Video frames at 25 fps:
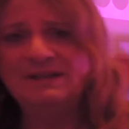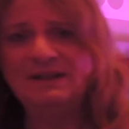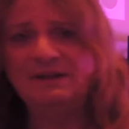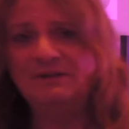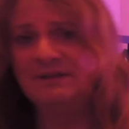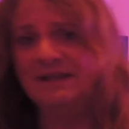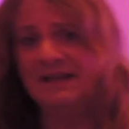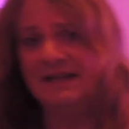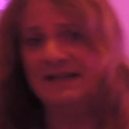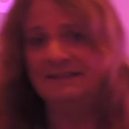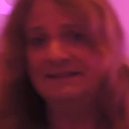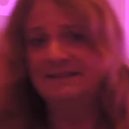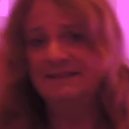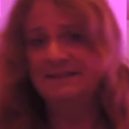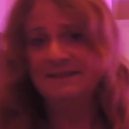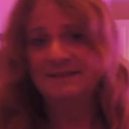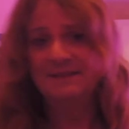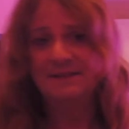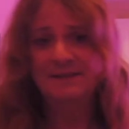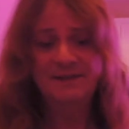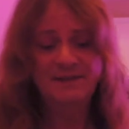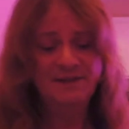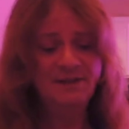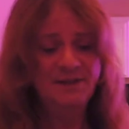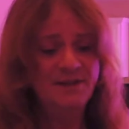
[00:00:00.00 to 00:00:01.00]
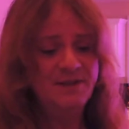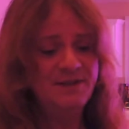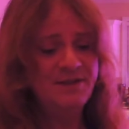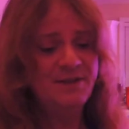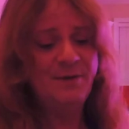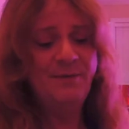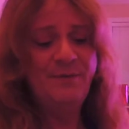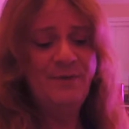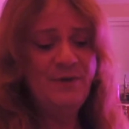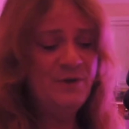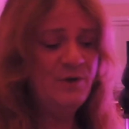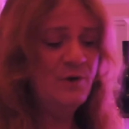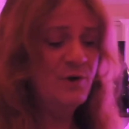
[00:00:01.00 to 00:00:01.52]
their legs. So
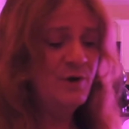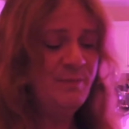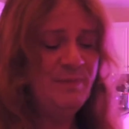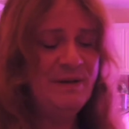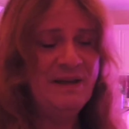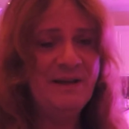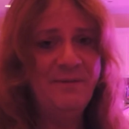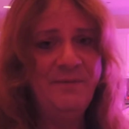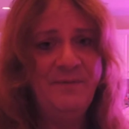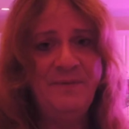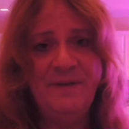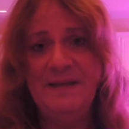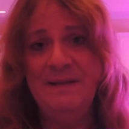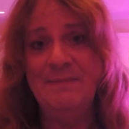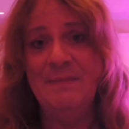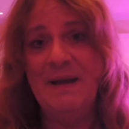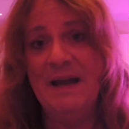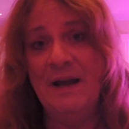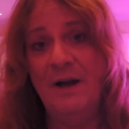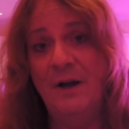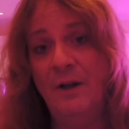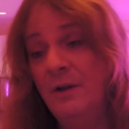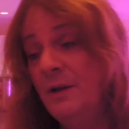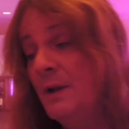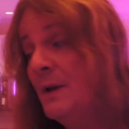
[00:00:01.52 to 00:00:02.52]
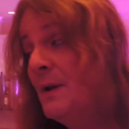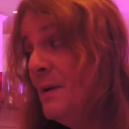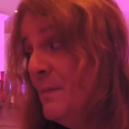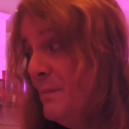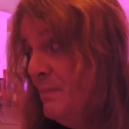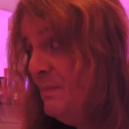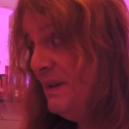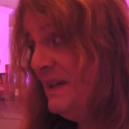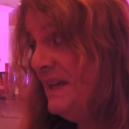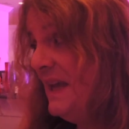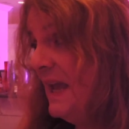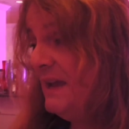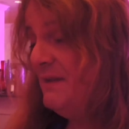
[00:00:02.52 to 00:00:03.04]
if you're going to be a female,
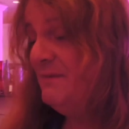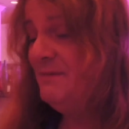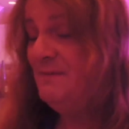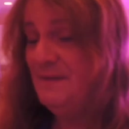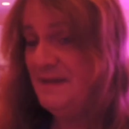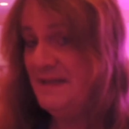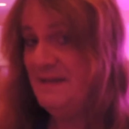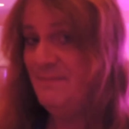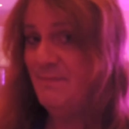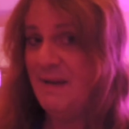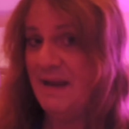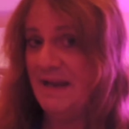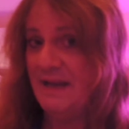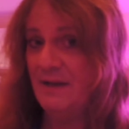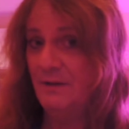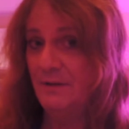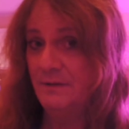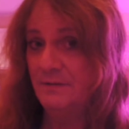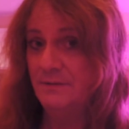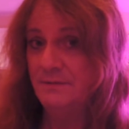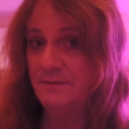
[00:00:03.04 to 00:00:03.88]
be a female.